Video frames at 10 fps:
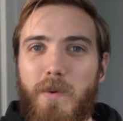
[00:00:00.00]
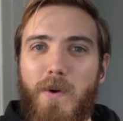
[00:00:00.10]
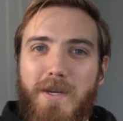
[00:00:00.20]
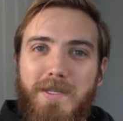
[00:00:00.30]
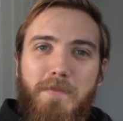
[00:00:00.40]
We
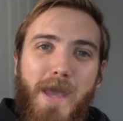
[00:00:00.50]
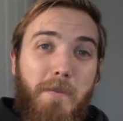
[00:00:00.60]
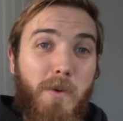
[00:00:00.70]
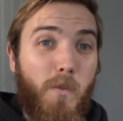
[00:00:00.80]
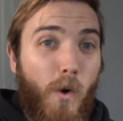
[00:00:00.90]
wanted to be
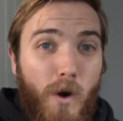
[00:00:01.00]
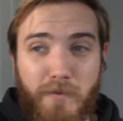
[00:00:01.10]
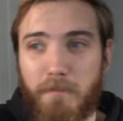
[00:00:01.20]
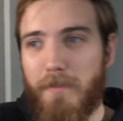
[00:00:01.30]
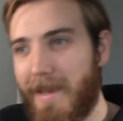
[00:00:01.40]
able to walk
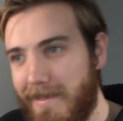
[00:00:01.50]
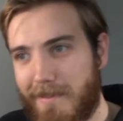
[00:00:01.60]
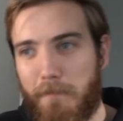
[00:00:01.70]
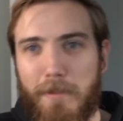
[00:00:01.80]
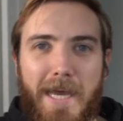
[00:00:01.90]
from place
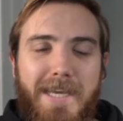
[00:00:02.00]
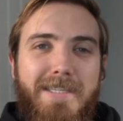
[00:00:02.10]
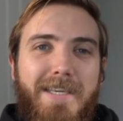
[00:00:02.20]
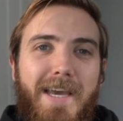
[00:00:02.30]
to place